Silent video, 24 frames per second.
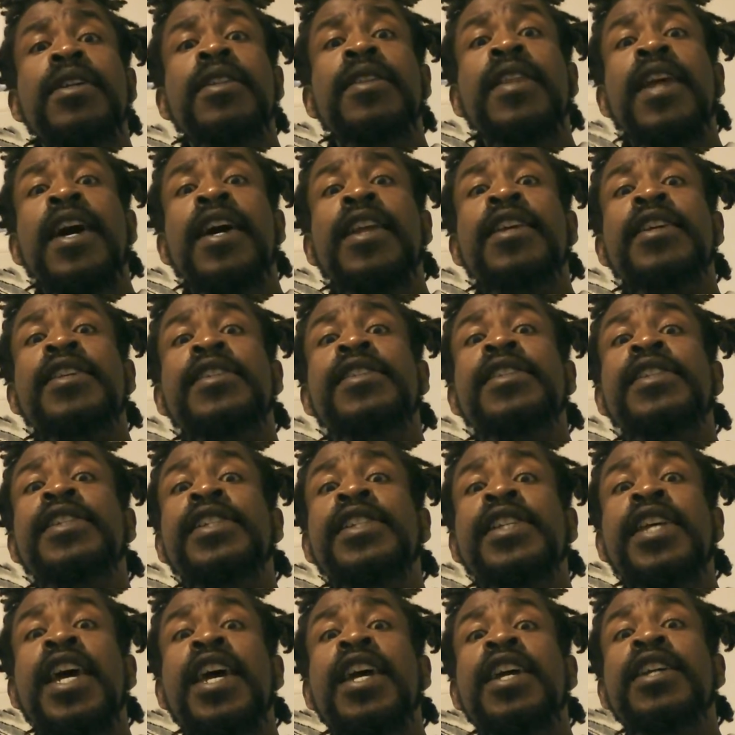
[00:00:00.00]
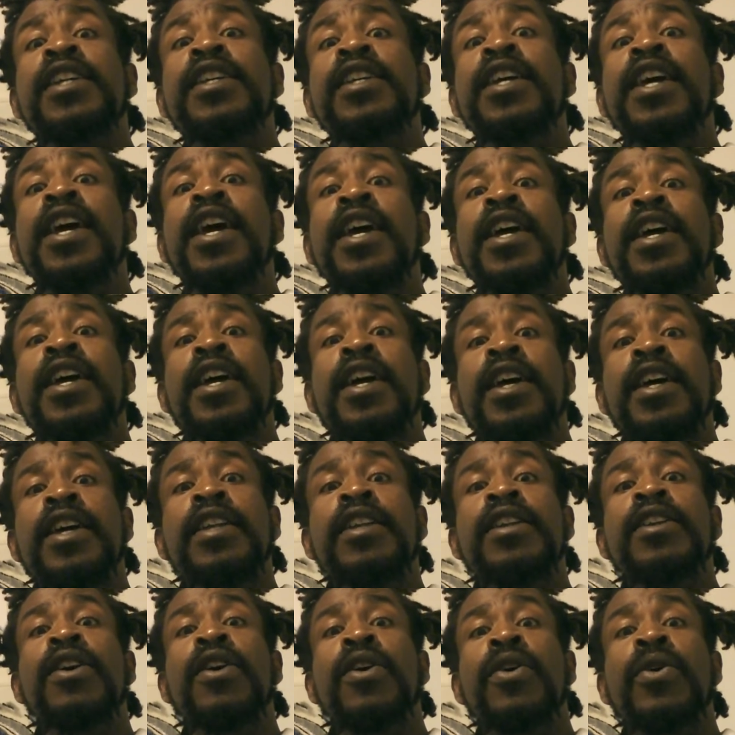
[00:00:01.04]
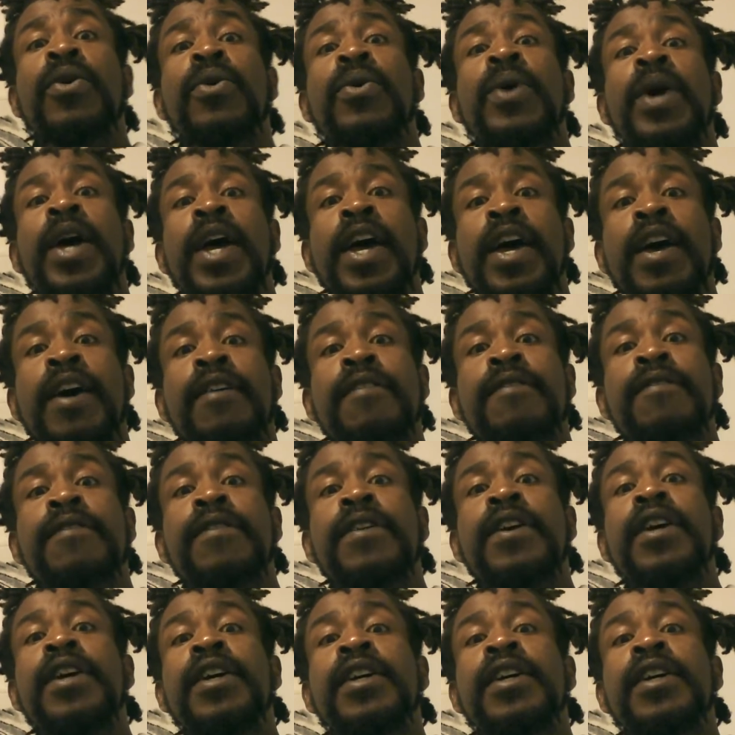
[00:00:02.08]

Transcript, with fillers: That is J E A N O F